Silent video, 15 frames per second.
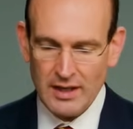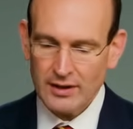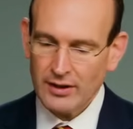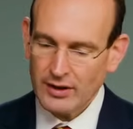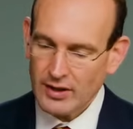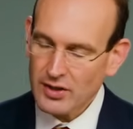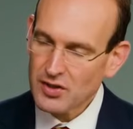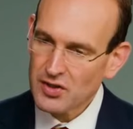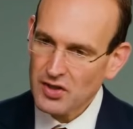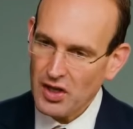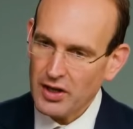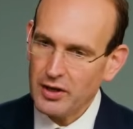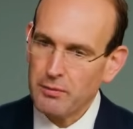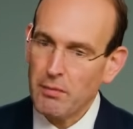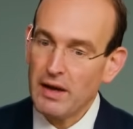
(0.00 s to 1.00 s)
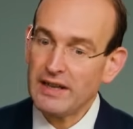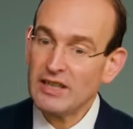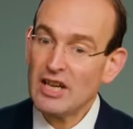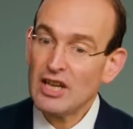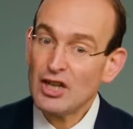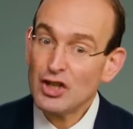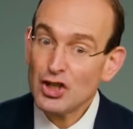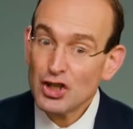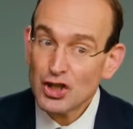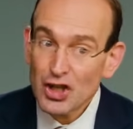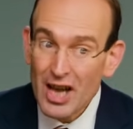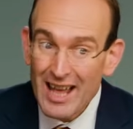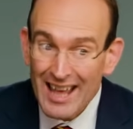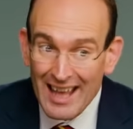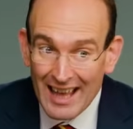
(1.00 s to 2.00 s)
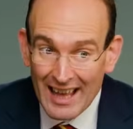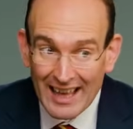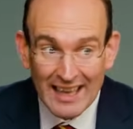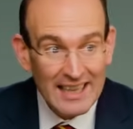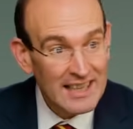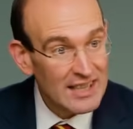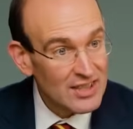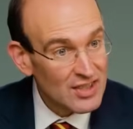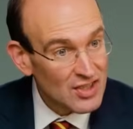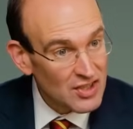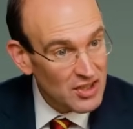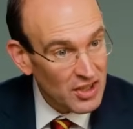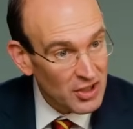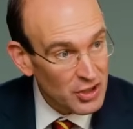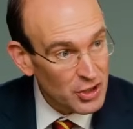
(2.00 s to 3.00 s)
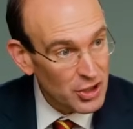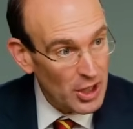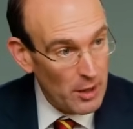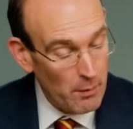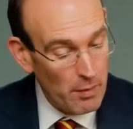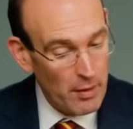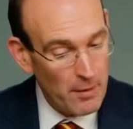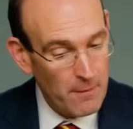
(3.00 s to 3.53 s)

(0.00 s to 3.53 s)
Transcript: that the Son might share his sonship,